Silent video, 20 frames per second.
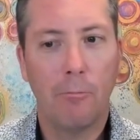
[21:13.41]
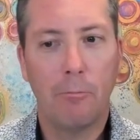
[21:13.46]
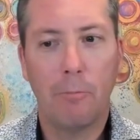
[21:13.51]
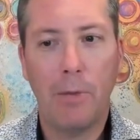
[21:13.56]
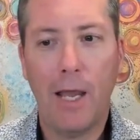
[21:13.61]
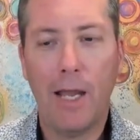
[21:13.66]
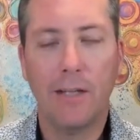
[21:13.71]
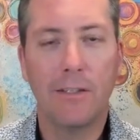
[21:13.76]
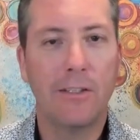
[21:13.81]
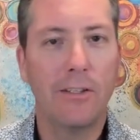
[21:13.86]

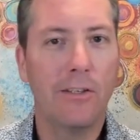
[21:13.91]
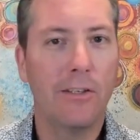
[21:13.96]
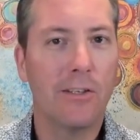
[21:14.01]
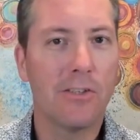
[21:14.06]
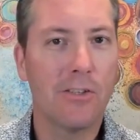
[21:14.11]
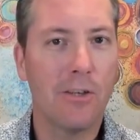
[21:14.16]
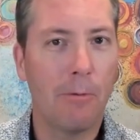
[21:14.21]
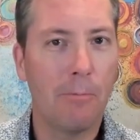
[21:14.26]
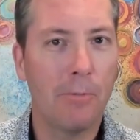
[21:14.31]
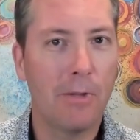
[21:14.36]
packed into
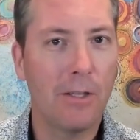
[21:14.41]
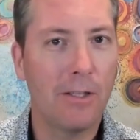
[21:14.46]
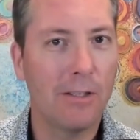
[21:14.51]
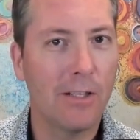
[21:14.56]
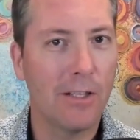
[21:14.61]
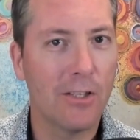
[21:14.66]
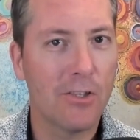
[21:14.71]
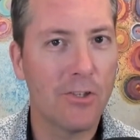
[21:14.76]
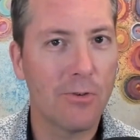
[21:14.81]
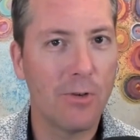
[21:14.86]
something
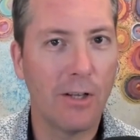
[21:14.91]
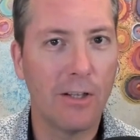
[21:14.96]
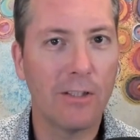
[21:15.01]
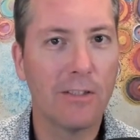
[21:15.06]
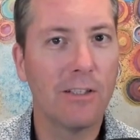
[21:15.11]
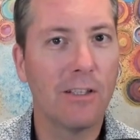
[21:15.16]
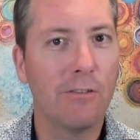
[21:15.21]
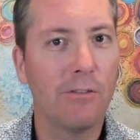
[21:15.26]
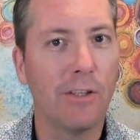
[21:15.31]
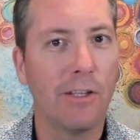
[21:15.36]
that's
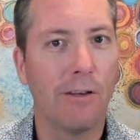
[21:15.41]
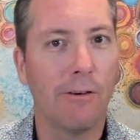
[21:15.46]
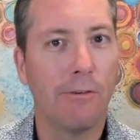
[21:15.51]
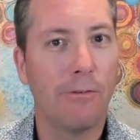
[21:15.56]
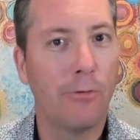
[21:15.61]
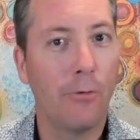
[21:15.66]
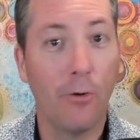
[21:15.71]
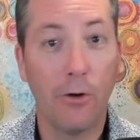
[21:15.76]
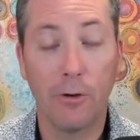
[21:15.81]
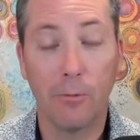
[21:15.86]
relatively
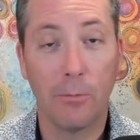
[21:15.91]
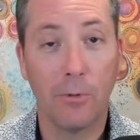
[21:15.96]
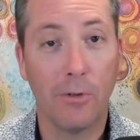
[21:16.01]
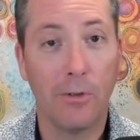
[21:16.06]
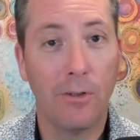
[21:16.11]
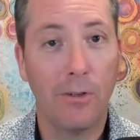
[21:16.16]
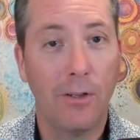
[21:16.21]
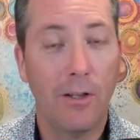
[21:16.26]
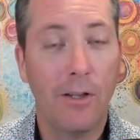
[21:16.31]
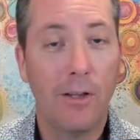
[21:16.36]

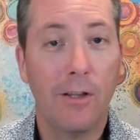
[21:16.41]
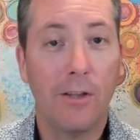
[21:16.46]
affordable